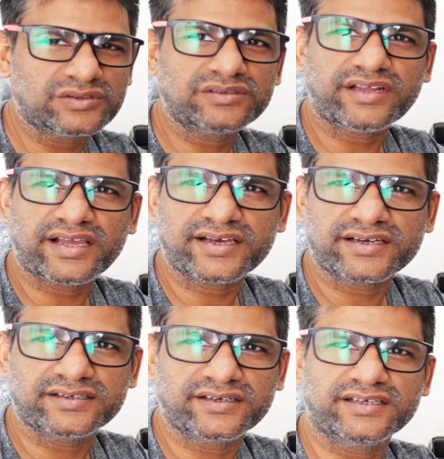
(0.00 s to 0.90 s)

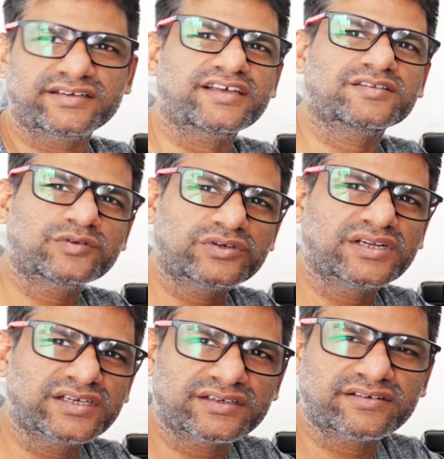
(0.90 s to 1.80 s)
stack, a transport
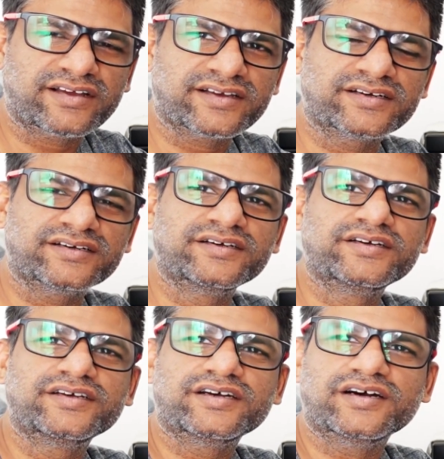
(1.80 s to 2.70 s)
layer stack,
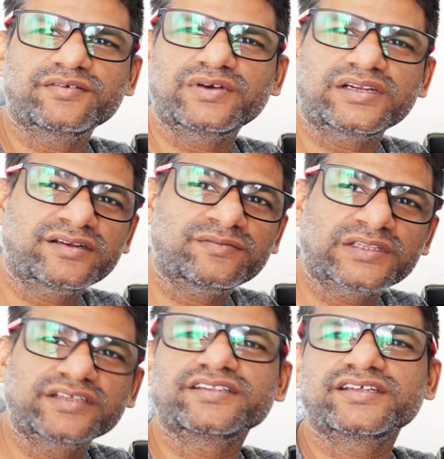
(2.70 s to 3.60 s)
well
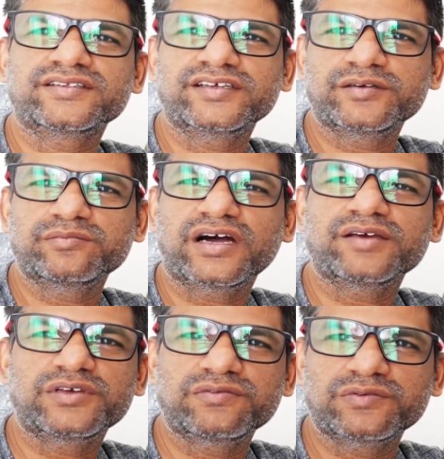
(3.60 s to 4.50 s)
within the same
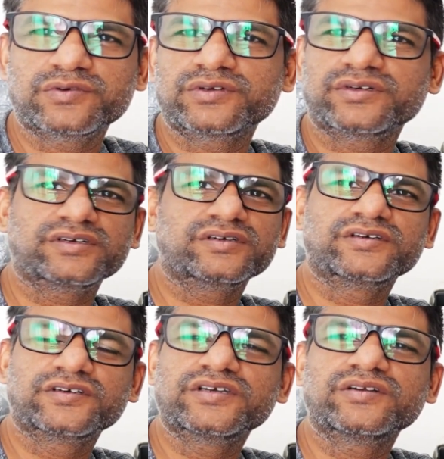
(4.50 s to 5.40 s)
IPv4
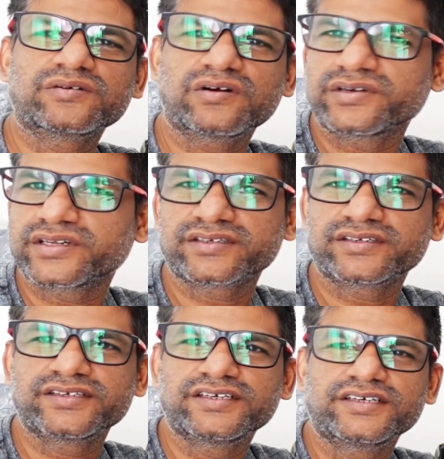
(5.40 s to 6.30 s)
context.
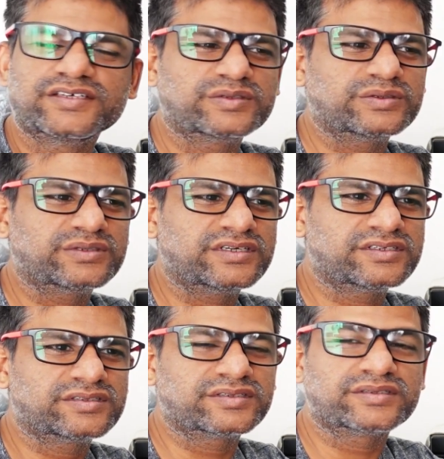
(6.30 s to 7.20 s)
So
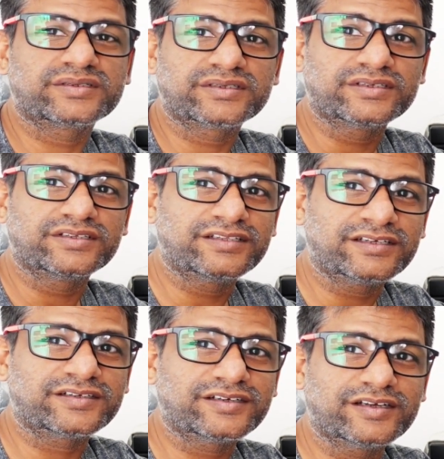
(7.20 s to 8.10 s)
that's
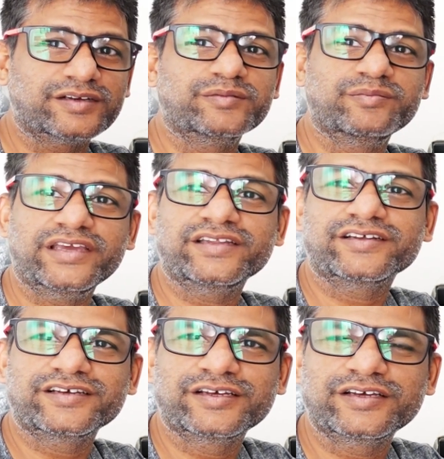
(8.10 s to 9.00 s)
the main